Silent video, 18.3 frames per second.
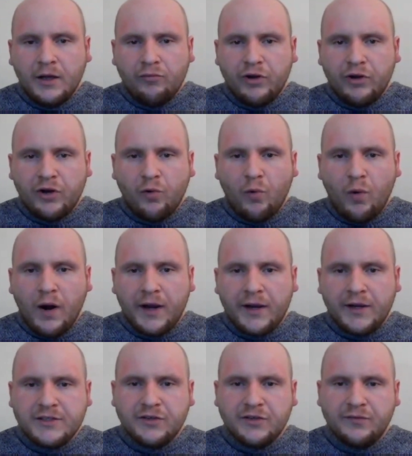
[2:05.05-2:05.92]

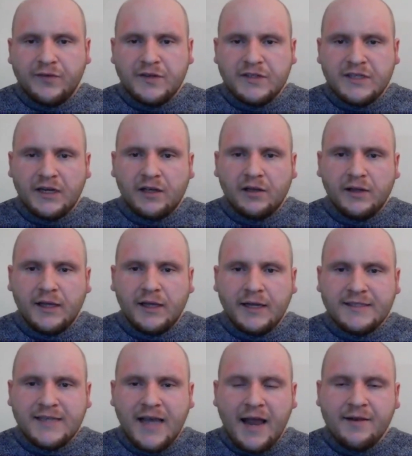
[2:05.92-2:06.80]
required to
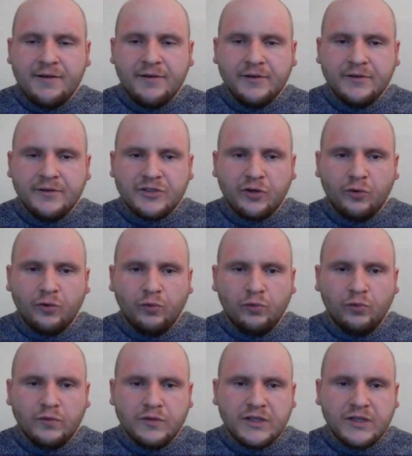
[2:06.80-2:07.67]
physically attend
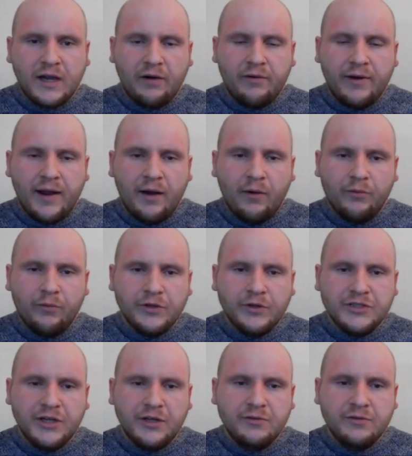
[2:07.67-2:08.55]
school to carry out
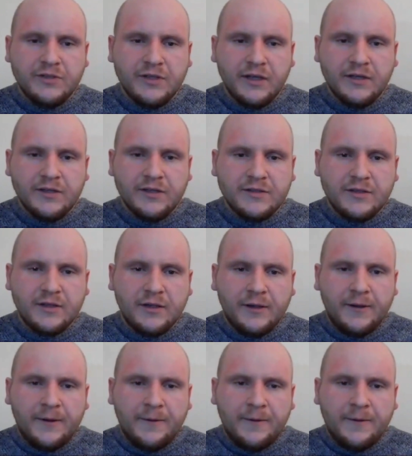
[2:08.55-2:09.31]
their duties.